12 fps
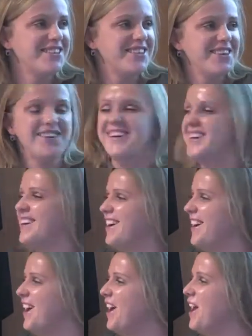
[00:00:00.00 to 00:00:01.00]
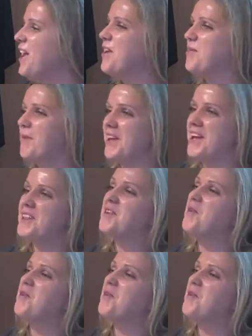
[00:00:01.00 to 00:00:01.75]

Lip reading: So you may get